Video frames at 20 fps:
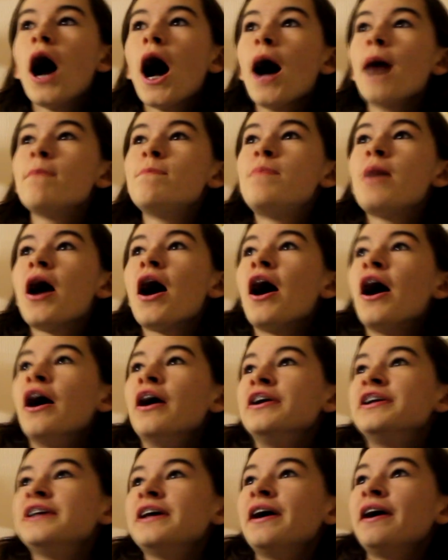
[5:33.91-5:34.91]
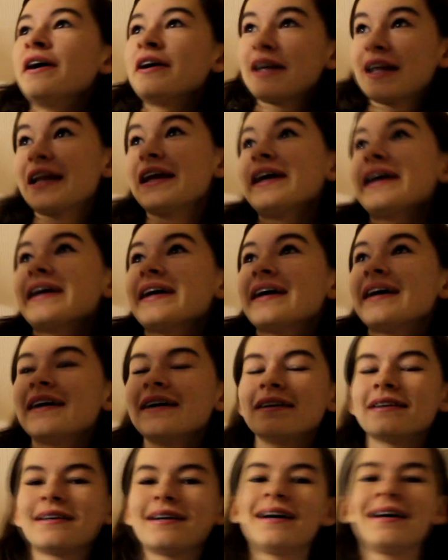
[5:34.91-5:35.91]
a bird! Click!
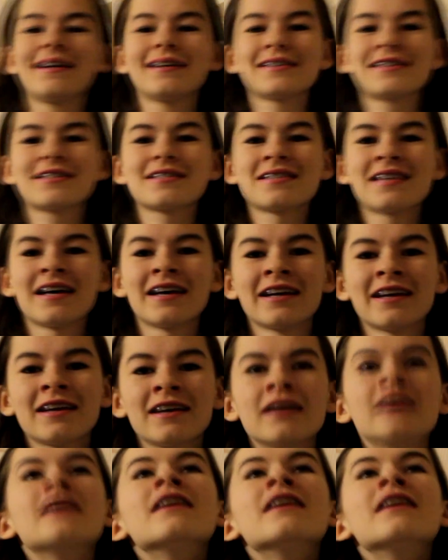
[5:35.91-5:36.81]
And it's just like,